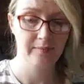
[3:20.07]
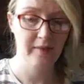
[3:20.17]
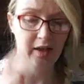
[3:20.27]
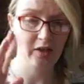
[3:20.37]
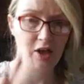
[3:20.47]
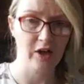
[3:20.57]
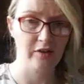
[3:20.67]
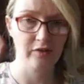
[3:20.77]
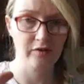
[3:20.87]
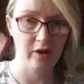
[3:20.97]
Think of the
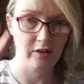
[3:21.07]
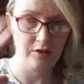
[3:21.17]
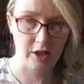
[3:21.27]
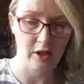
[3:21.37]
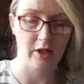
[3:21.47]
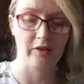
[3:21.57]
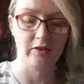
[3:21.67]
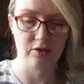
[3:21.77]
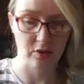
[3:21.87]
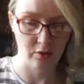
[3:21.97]
earth. Virgos are earth.
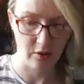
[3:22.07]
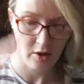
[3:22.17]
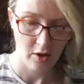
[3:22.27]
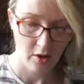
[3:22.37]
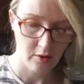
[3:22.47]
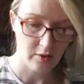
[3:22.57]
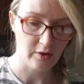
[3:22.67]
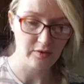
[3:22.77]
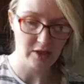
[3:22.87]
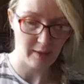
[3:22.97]
So you
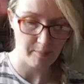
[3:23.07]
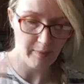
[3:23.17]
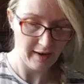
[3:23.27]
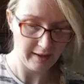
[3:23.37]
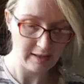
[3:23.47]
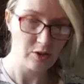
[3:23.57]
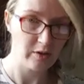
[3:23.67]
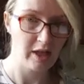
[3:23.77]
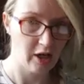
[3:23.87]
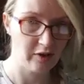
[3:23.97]
have to get back into
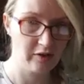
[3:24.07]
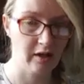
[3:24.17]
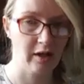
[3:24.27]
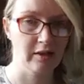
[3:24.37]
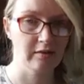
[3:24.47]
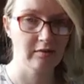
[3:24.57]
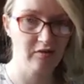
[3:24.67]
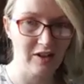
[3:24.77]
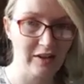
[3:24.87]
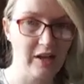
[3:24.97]
the earth and
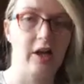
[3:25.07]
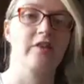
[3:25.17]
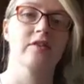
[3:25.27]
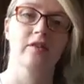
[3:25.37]
feel the earth.